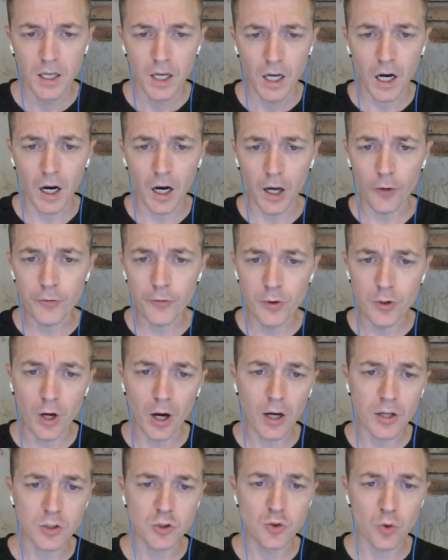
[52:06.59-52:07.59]
If you're
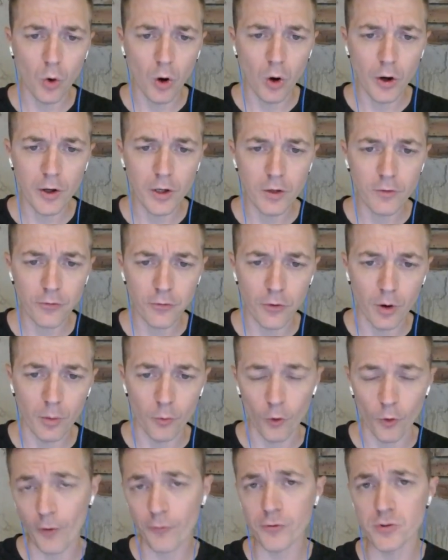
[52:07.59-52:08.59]
not drawing from
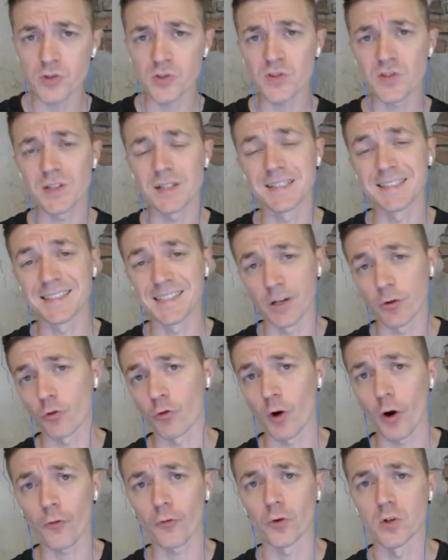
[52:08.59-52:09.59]
reference, then get
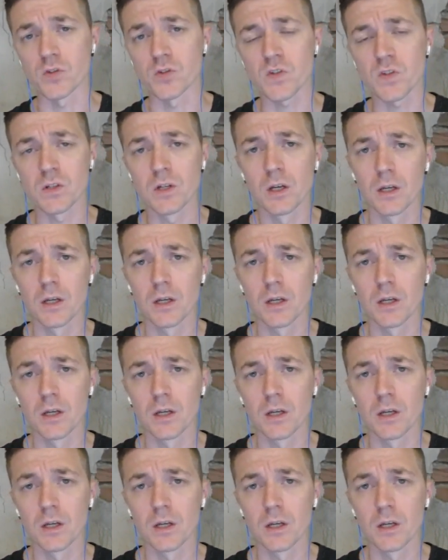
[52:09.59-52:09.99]
reference.